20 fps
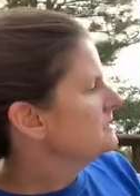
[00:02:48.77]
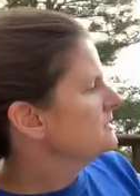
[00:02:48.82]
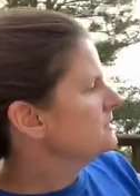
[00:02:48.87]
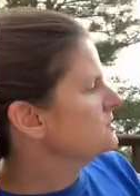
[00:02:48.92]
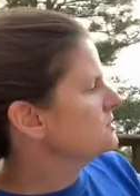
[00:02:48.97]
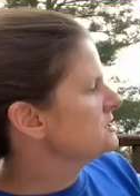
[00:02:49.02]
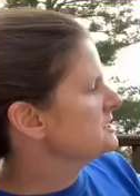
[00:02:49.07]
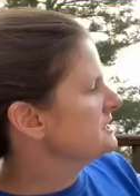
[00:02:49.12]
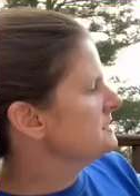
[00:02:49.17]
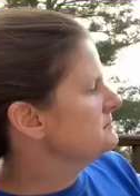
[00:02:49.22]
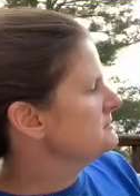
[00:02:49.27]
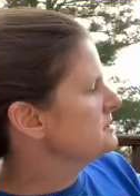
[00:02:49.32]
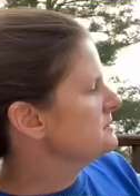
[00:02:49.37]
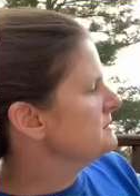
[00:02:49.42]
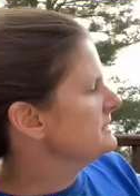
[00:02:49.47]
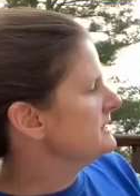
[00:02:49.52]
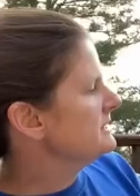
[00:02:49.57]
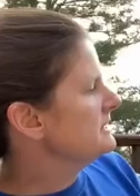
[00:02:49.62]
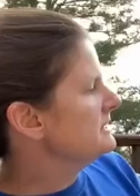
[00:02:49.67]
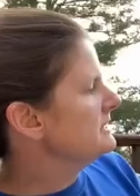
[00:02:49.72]
There seemed
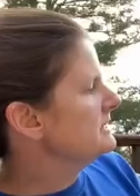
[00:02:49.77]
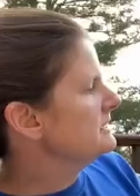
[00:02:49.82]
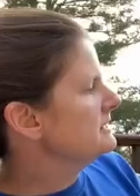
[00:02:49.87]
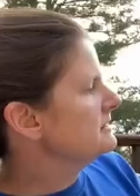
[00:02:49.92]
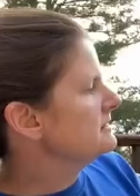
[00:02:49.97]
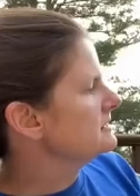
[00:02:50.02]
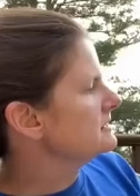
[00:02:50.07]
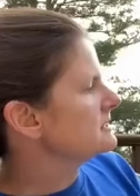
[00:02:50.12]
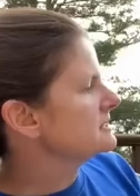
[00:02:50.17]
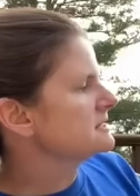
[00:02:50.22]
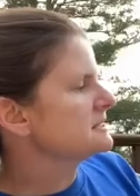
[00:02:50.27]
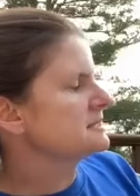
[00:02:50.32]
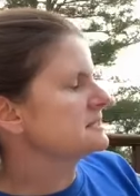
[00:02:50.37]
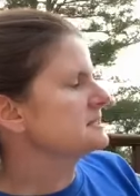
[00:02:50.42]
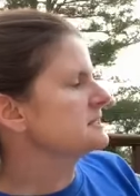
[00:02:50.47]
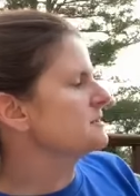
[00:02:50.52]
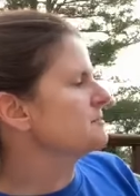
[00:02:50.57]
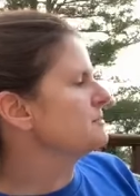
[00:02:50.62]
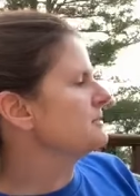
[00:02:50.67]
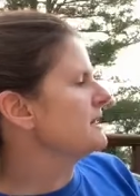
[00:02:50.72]
to be endless
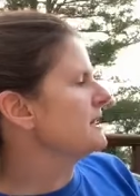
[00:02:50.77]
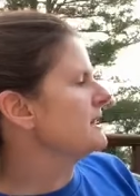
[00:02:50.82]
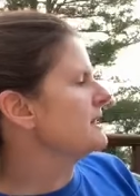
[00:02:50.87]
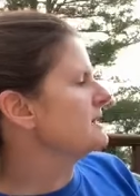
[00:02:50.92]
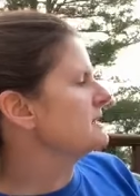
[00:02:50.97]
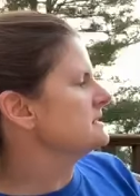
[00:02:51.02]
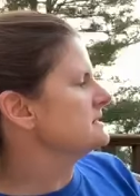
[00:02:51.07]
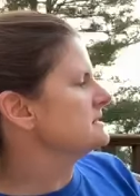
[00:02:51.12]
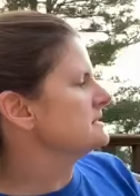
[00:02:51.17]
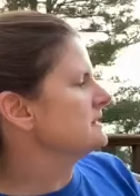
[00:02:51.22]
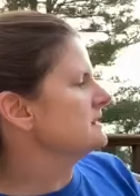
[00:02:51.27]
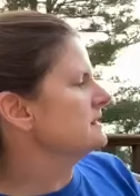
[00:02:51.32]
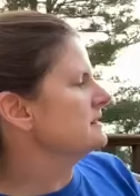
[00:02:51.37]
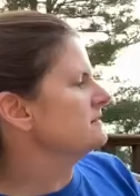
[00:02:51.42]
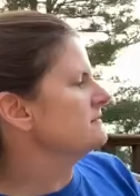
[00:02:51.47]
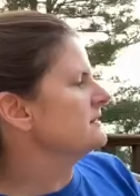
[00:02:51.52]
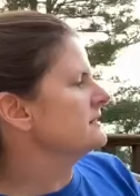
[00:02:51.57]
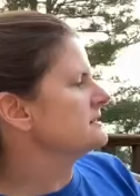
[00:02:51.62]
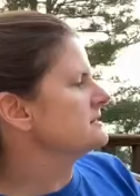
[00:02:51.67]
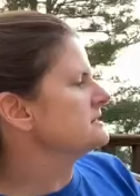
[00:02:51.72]
supplies
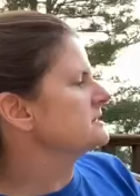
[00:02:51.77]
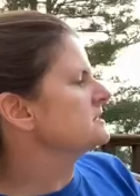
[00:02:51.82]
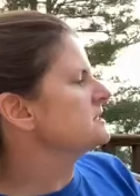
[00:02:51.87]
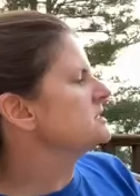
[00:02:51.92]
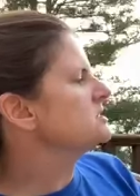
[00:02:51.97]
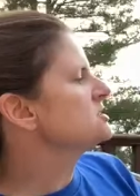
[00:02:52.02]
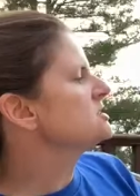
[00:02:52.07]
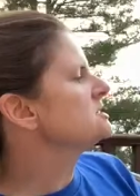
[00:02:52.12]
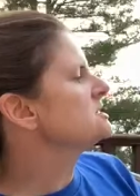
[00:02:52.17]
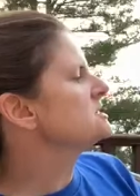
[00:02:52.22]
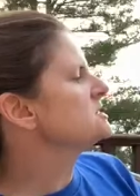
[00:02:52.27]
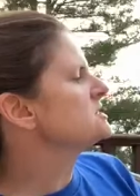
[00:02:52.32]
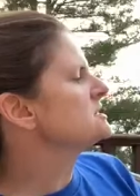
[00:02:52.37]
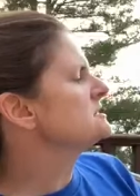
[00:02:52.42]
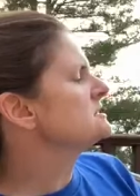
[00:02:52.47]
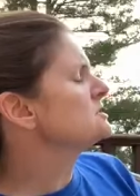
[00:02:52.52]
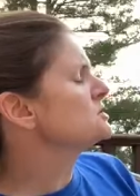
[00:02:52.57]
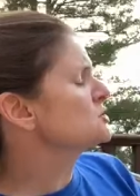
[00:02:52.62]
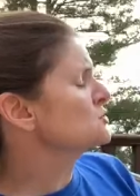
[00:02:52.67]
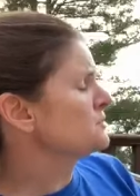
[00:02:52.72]
of the delicious
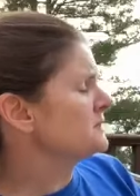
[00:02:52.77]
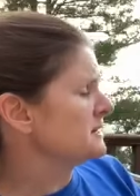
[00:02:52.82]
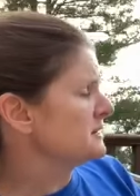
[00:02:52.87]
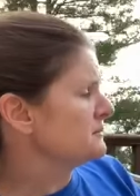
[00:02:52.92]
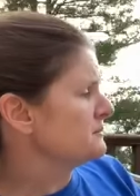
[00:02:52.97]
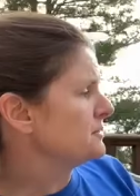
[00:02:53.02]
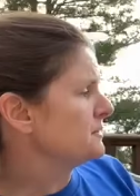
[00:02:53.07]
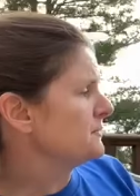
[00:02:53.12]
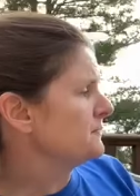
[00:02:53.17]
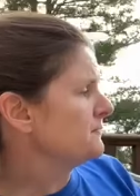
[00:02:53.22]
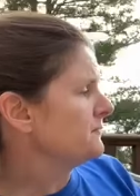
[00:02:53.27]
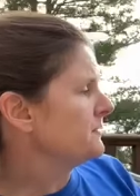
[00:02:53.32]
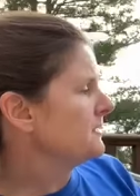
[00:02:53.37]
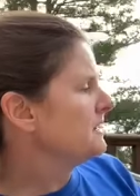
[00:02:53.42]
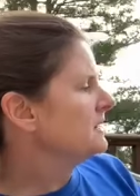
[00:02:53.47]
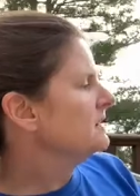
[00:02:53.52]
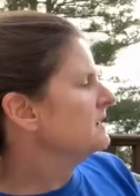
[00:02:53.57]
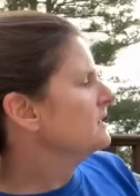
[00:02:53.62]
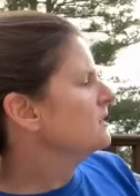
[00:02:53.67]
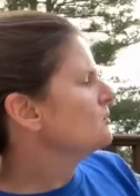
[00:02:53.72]
shrimp.
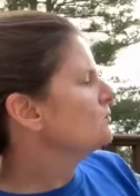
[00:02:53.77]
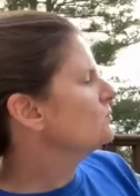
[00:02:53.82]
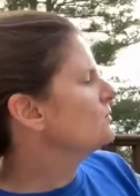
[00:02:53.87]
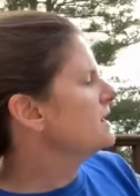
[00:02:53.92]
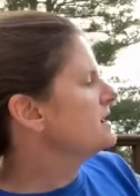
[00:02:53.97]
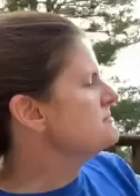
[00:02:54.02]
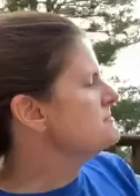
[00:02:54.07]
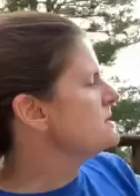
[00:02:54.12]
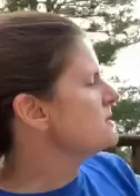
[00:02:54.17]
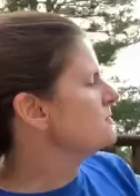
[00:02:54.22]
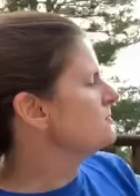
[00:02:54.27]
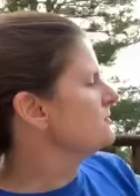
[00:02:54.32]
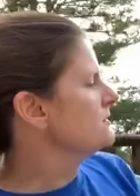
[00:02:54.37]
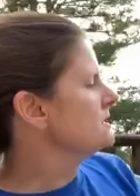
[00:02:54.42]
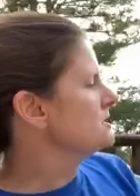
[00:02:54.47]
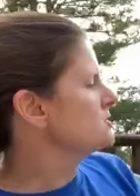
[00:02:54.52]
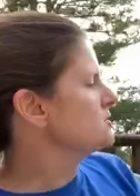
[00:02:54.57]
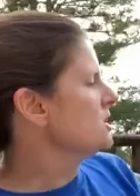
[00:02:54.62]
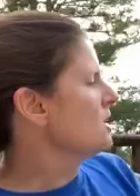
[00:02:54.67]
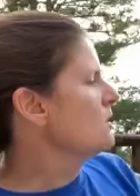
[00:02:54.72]
Rainbow
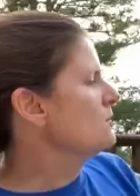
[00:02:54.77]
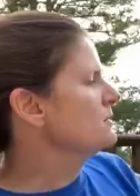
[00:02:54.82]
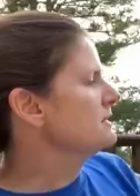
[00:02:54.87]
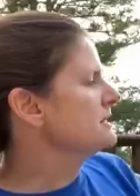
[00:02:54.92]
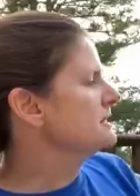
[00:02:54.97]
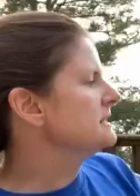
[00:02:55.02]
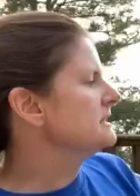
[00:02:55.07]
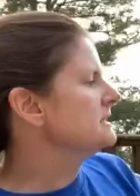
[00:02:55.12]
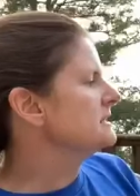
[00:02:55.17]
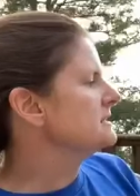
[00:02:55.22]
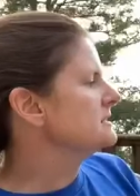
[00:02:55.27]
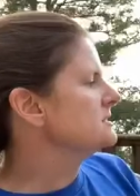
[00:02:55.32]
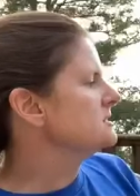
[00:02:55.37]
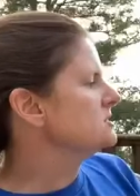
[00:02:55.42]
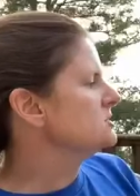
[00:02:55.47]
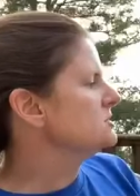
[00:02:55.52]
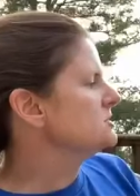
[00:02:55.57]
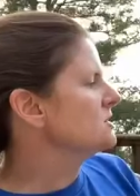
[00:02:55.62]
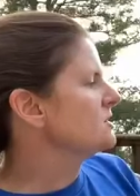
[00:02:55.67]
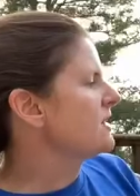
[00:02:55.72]
Fish only needed
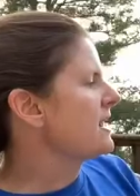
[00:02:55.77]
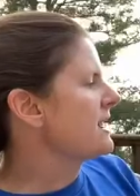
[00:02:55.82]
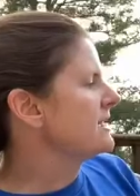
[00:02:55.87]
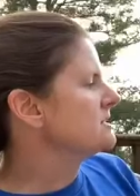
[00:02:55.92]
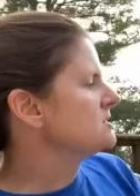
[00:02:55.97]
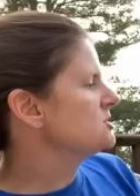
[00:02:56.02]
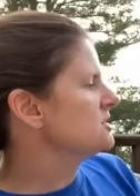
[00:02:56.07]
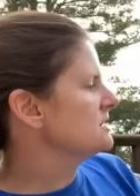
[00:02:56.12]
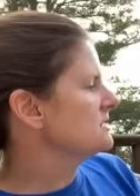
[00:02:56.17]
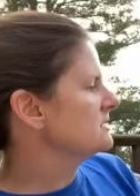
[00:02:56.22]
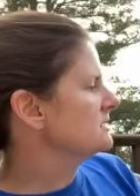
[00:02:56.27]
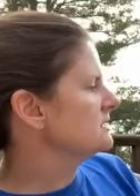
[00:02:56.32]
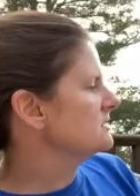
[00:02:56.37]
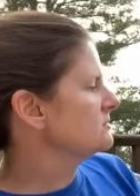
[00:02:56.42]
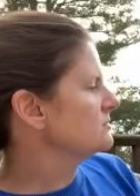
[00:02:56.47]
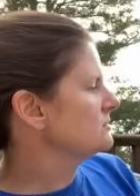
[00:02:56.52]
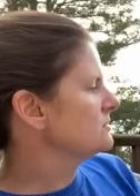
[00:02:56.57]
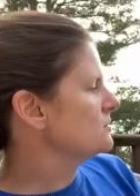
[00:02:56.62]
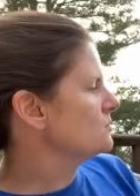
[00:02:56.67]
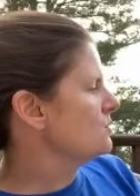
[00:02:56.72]
to glide gently
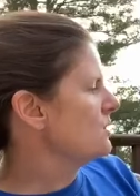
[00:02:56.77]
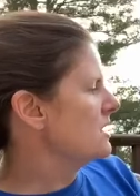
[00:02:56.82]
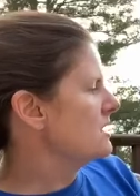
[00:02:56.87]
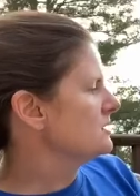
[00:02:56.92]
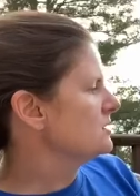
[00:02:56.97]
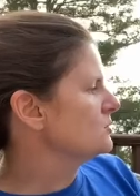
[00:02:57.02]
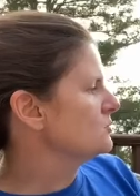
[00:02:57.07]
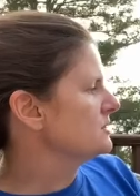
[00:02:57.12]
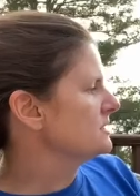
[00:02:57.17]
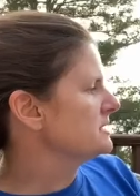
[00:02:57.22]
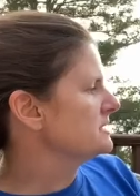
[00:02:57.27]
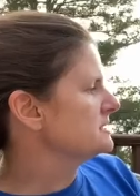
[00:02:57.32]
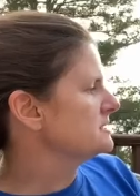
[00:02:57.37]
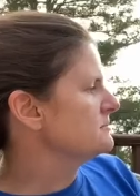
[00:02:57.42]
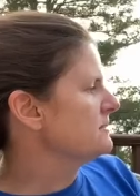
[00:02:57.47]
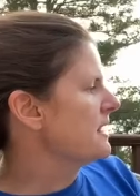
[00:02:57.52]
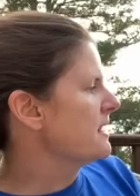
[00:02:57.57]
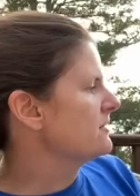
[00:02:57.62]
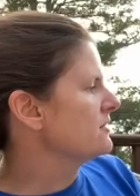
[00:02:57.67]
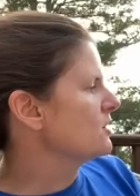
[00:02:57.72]
through the water with
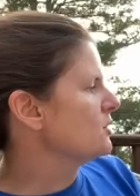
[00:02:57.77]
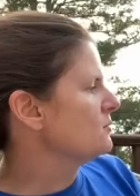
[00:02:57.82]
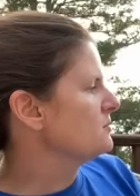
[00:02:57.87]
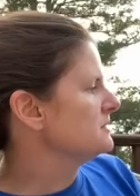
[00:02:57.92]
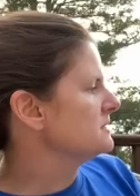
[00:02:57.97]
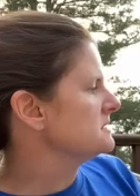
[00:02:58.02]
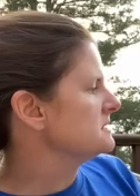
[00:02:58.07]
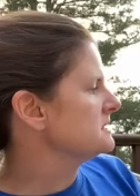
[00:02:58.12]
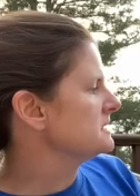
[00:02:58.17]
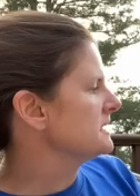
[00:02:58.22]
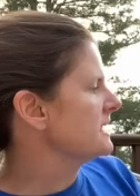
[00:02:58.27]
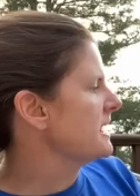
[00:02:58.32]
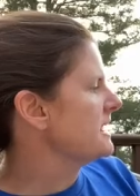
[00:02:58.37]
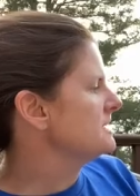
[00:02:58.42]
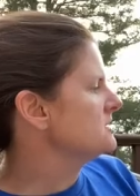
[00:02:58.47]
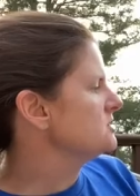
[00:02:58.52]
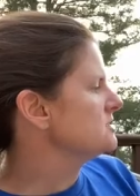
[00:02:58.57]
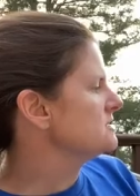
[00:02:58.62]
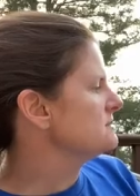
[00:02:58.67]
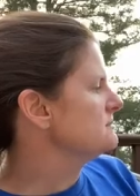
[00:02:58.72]
his mouth open to
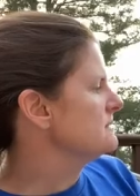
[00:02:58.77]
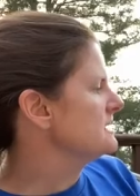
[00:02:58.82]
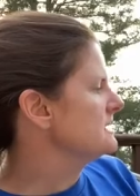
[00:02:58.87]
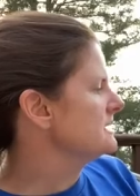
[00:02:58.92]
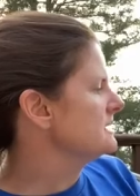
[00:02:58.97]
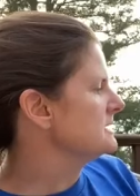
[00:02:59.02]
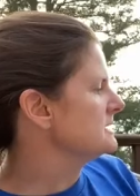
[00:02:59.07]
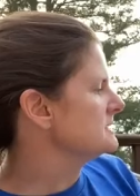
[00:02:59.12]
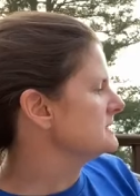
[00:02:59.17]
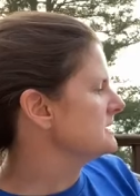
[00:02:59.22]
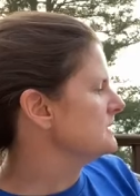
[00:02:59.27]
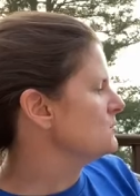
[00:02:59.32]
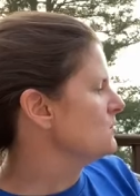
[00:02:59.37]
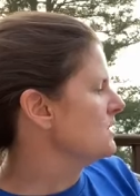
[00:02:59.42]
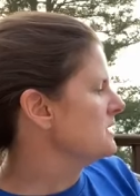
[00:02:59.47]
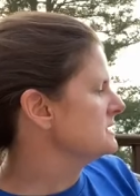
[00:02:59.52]
catch as many as he